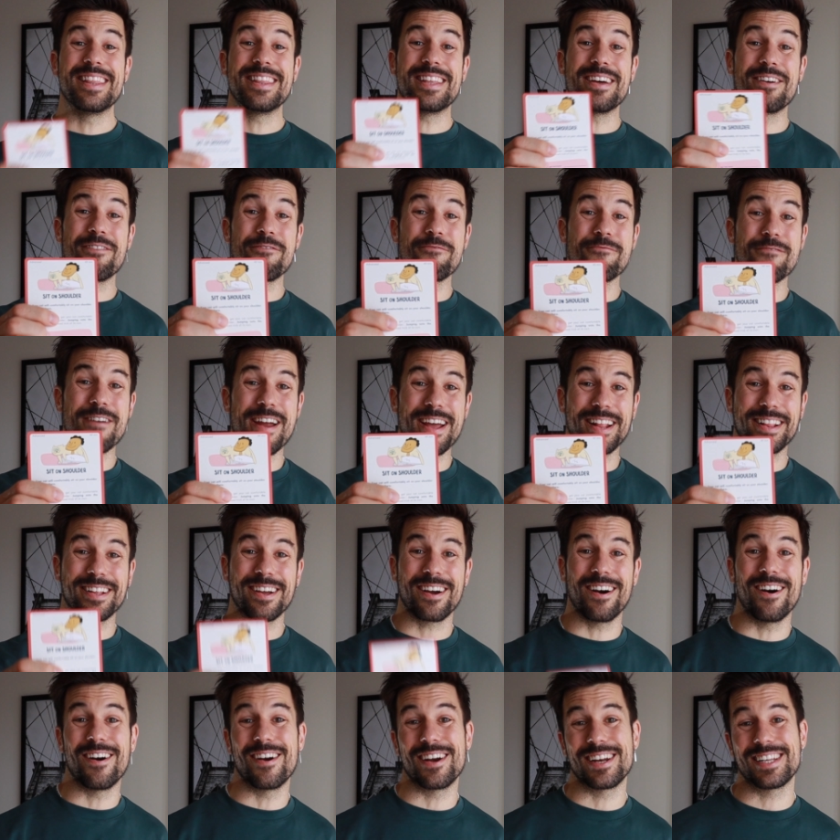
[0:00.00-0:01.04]
the red
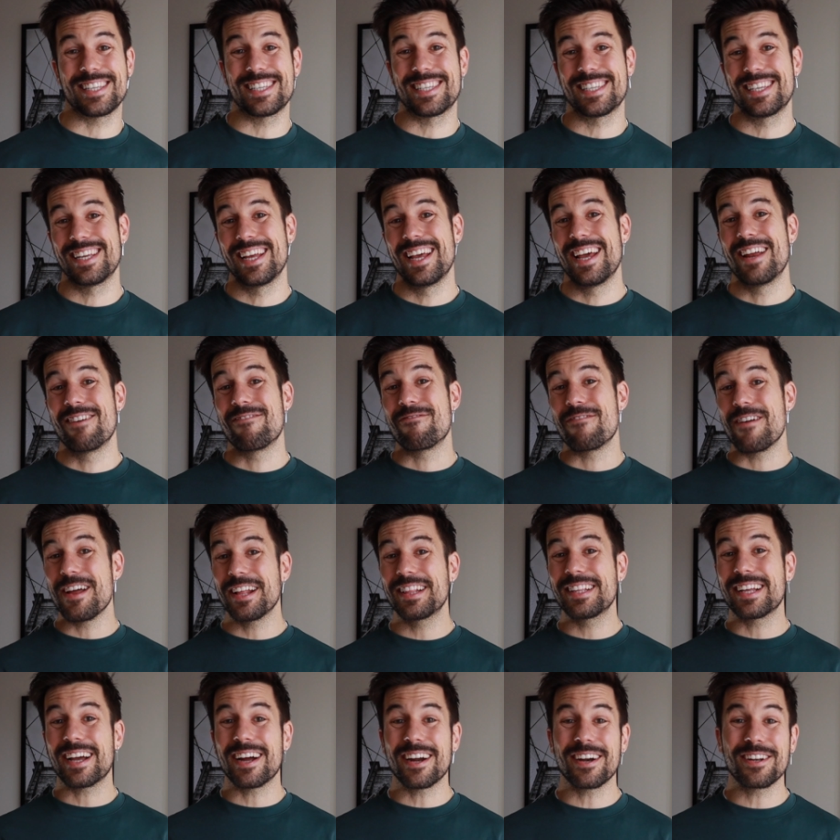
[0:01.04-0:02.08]
cards.
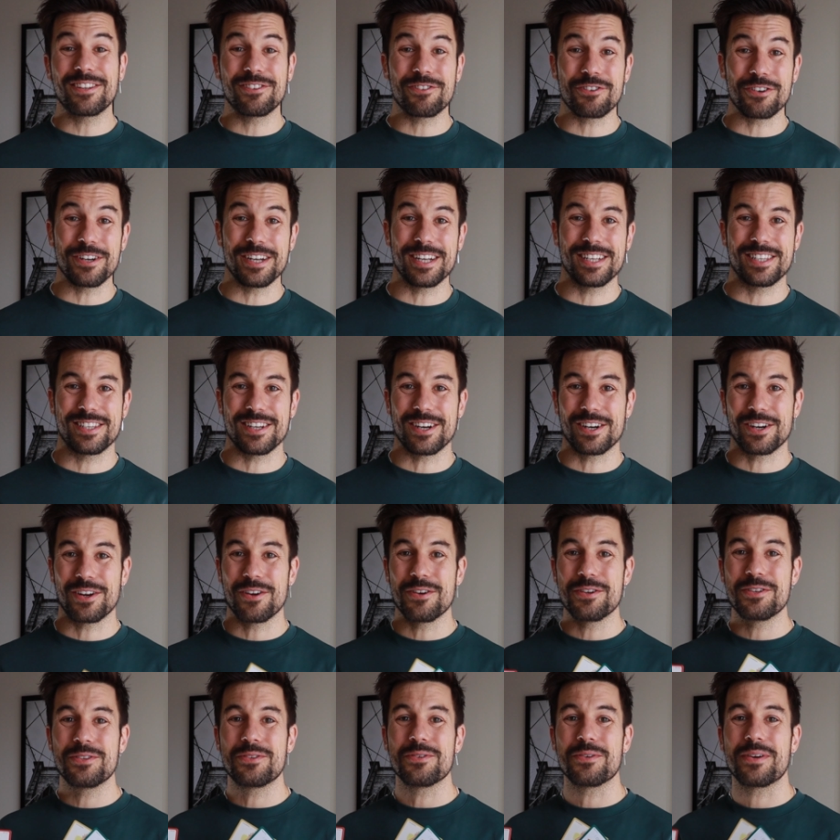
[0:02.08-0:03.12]
Red card tricks are
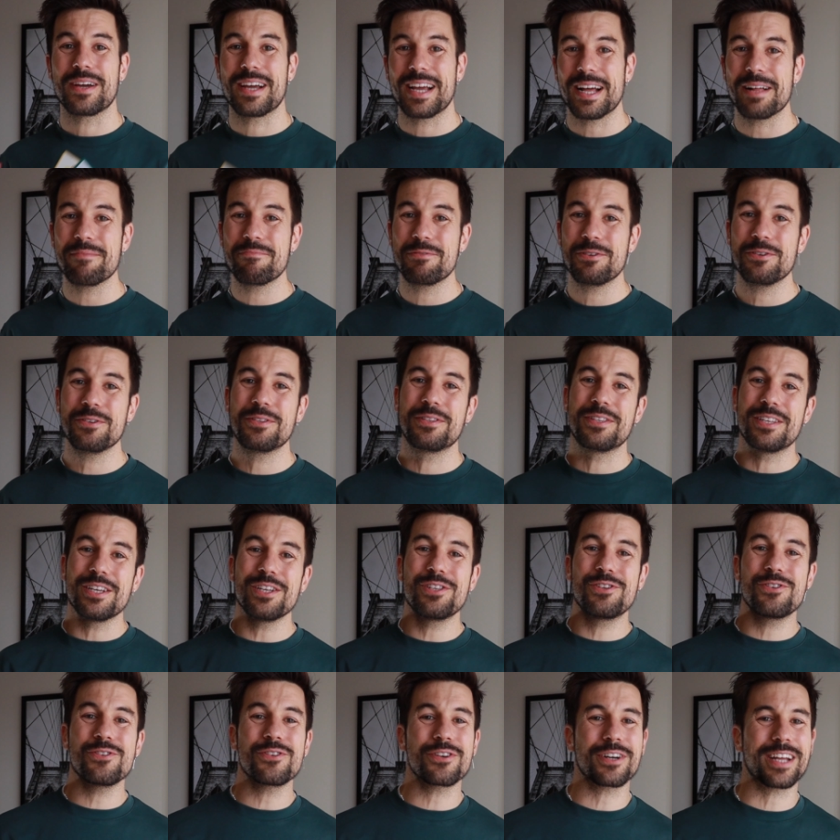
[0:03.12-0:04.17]
going to help you
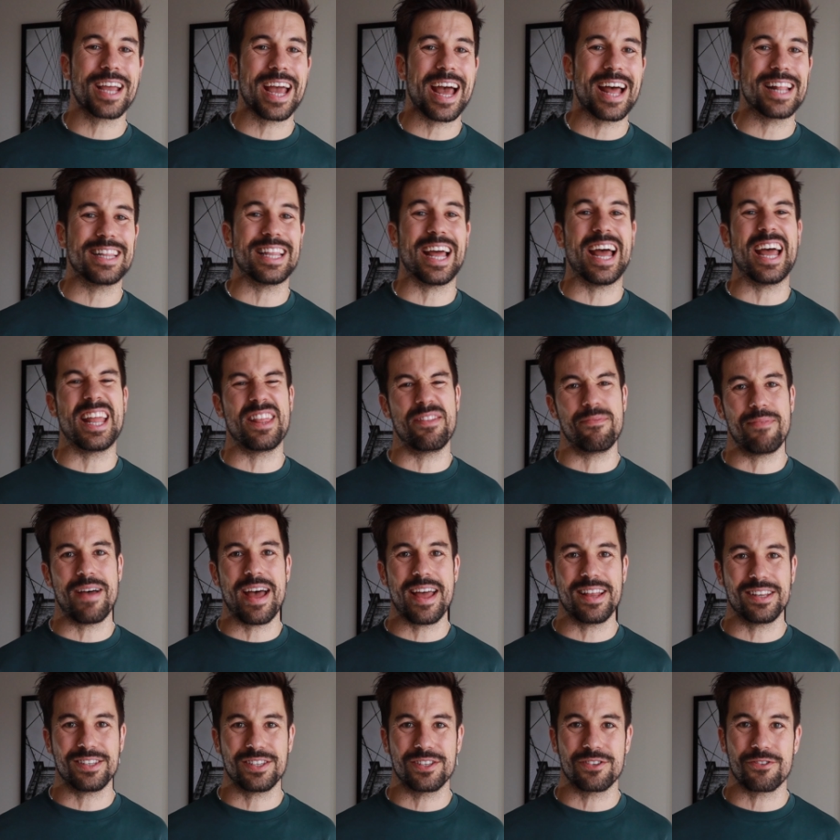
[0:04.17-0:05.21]
teach your cat
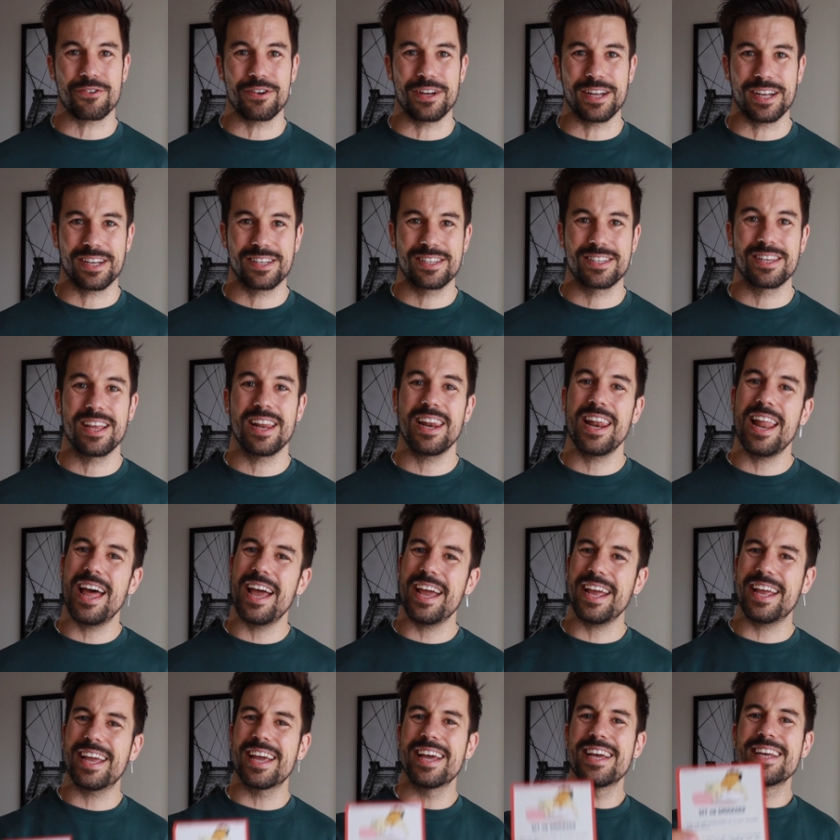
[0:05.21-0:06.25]
advanced tricks,
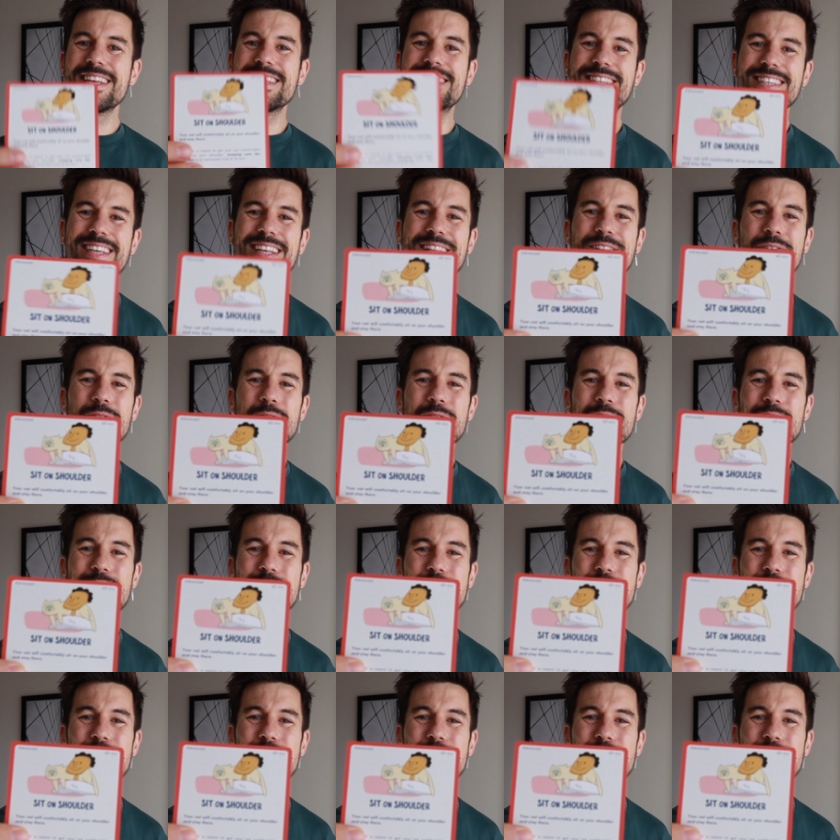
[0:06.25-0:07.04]
like sit on your